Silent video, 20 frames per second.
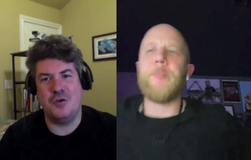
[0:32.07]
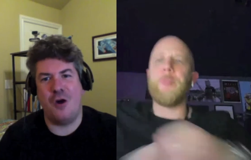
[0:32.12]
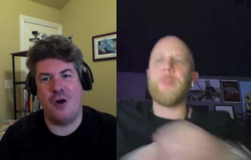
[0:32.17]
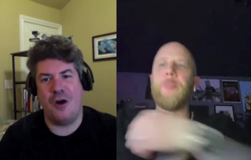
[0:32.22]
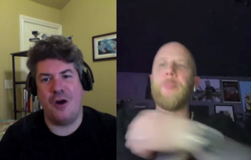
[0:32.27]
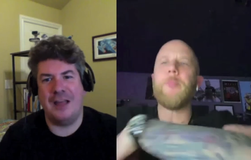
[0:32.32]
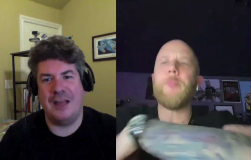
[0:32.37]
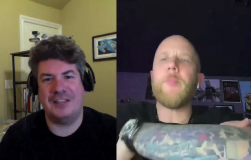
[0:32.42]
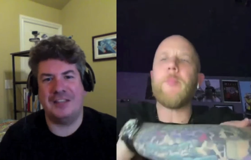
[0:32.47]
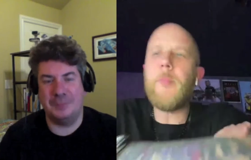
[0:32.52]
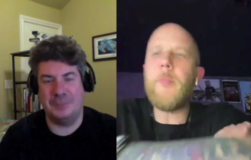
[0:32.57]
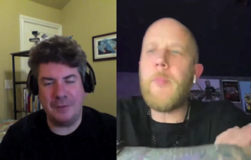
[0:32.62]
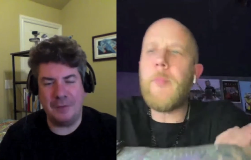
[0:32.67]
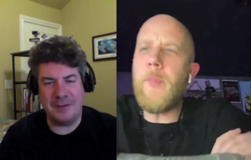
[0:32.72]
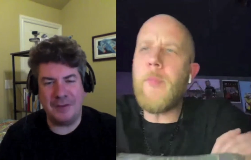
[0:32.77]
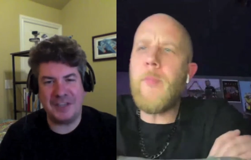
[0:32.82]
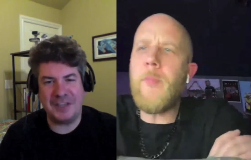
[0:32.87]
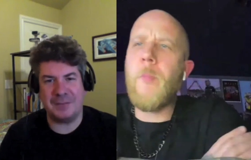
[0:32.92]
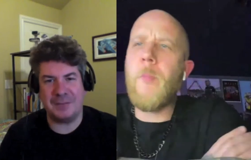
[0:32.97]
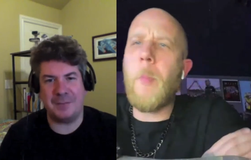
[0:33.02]
Speaker 1: are, if the
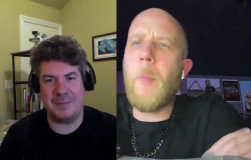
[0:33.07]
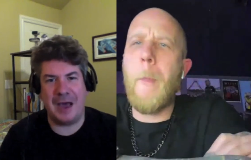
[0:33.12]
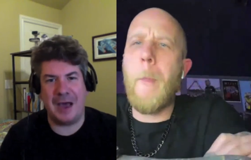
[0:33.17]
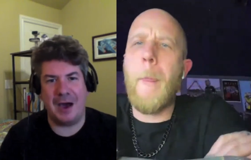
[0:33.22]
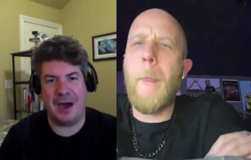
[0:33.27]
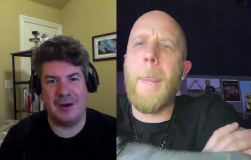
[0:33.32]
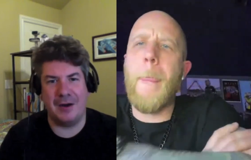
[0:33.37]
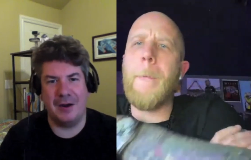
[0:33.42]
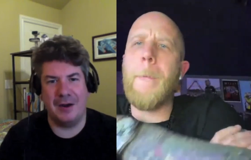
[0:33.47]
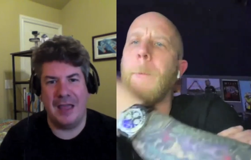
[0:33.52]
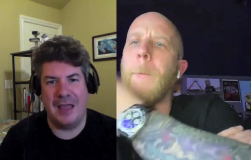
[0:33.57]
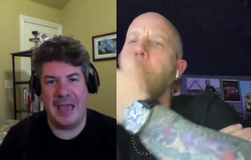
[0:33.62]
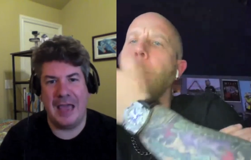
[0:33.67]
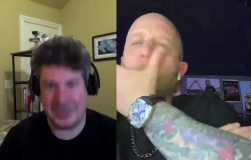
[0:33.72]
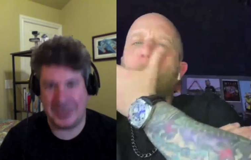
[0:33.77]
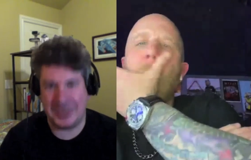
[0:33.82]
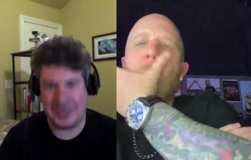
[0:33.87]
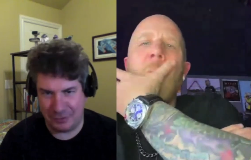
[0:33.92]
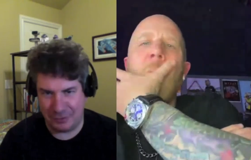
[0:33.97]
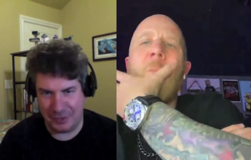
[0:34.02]
movie is about
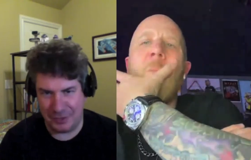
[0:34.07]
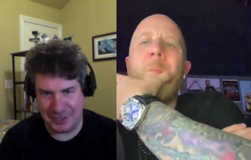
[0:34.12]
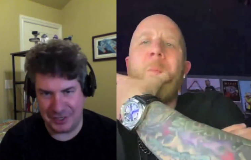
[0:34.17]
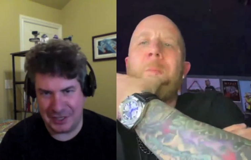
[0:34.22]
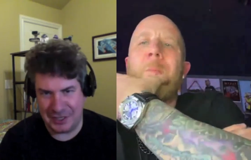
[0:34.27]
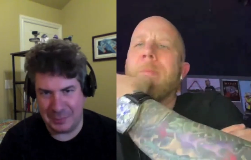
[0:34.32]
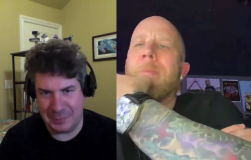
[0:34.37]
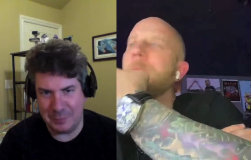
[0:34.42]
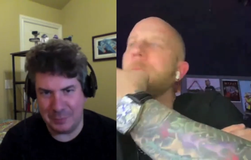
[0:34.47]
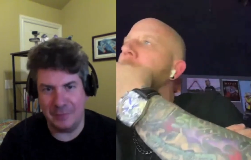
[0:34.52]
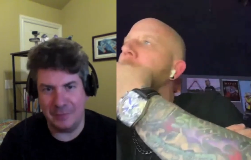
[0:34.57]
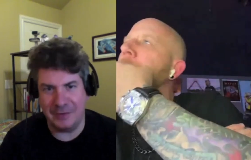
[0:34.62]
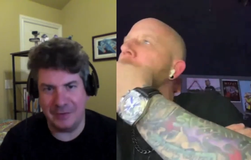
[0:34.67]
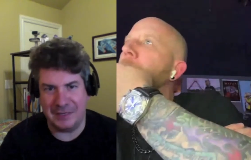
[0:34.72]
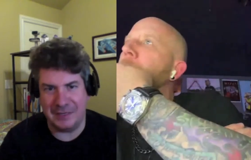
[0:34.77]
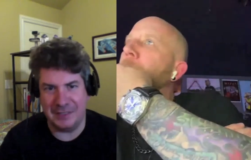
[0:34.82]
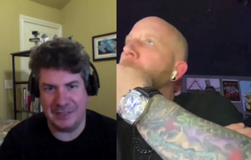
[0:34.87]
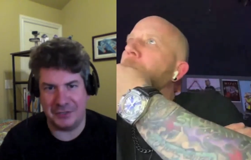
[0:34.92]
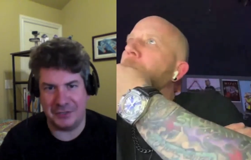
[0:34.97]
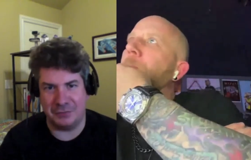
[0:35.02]
extras in the movie
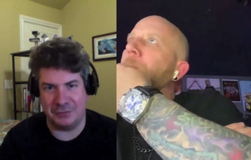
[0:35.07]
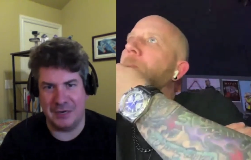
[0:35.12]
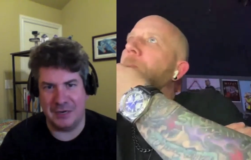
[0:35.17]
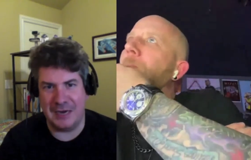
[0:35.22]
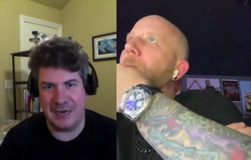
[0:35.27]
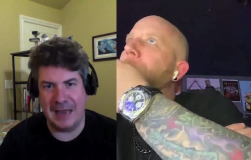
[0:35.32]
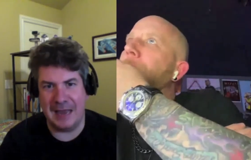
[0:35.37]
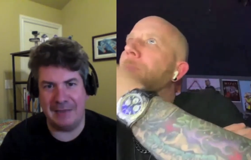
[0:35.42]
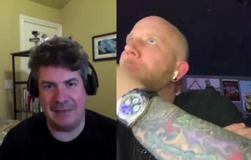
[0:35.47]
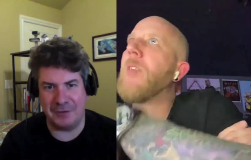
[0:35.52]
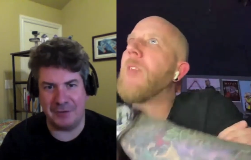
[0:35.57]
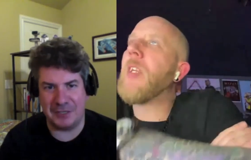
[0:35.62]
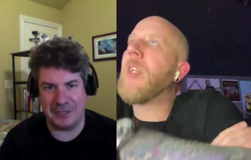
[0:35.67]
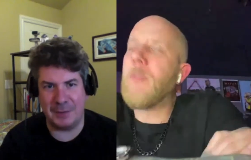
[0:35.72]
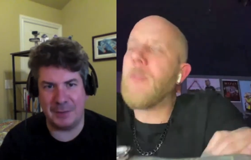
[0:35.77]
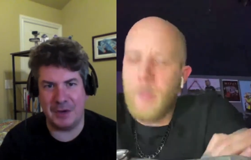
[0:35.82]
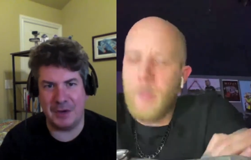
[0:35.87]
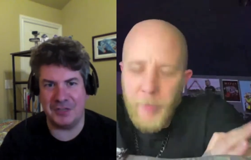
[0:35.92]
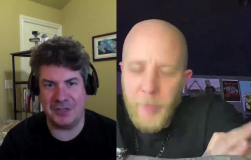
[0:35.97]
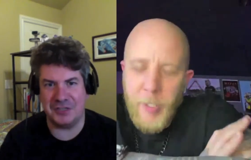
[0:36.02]
industry, and for
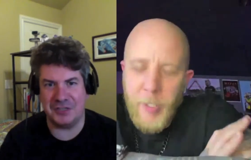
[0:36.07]
somebody who doesn't